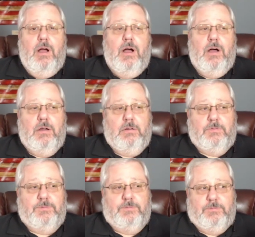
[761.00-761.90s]

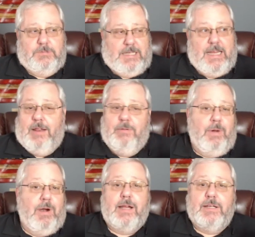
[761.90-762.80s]
of, again, an
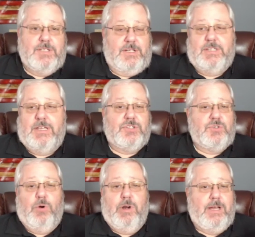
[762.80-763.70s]
American success
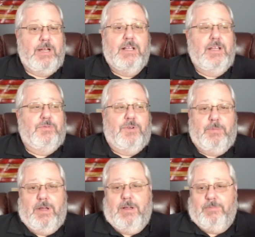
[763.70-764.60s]
story
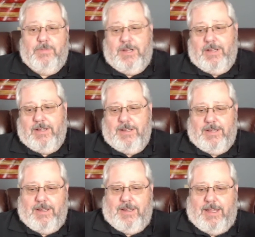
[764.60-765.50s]
from a
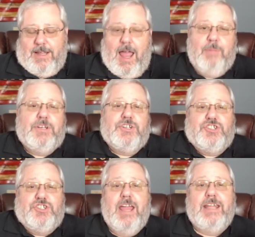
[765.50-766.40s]
communist
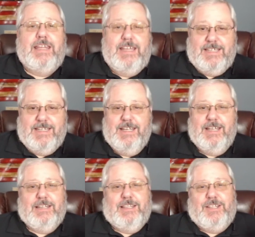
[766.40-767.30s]
Chinese
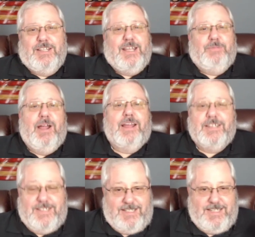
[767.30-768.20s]
to the
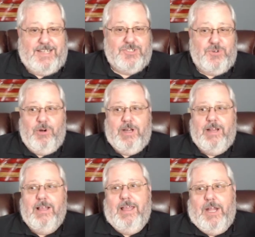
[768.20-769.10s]
American success
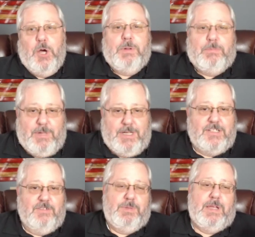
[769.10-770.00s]
story and helping
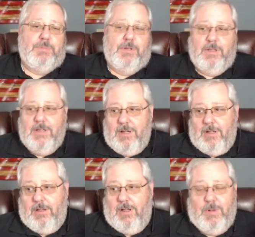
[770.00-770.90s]
millions of people
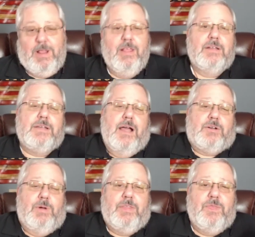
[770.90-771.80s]
along the way.
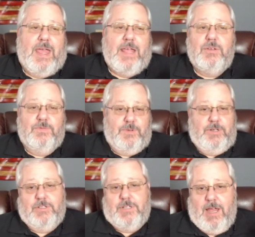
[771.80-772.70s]
Dr. Wang, thank you for
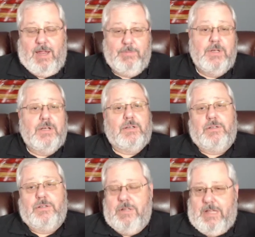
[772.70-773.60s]
your time.
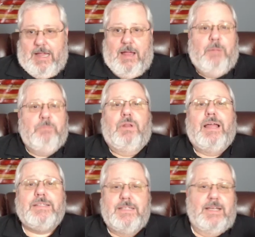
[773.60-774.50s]

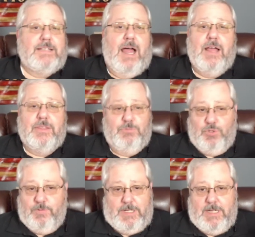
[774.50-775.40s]
Blessings on the
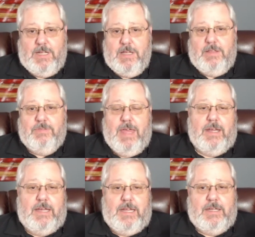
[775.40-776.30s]
movie that
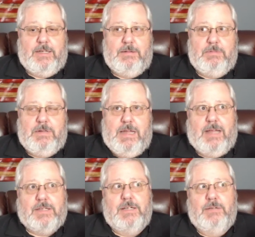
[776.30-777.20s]
it
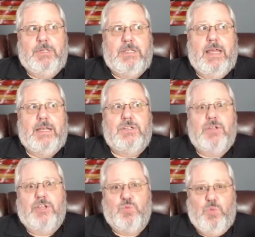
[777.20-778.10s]
not simply that it
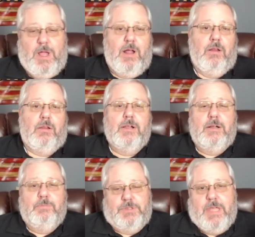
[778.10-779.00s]
does well,
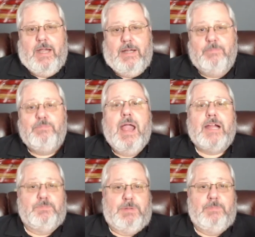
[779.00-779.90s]
but that it
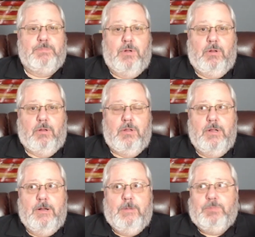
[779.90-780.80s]
impacts people
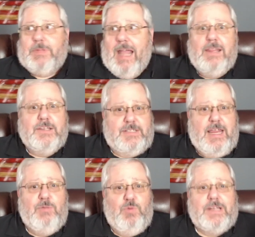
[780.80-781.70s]
kind of the
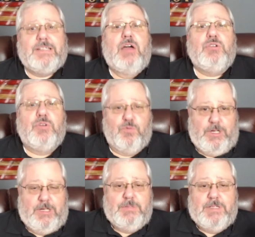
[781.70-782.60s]
same way Sound of
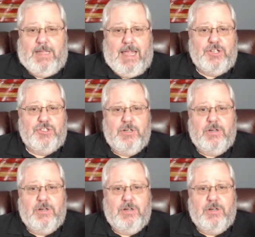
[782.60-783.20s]
Freedom did last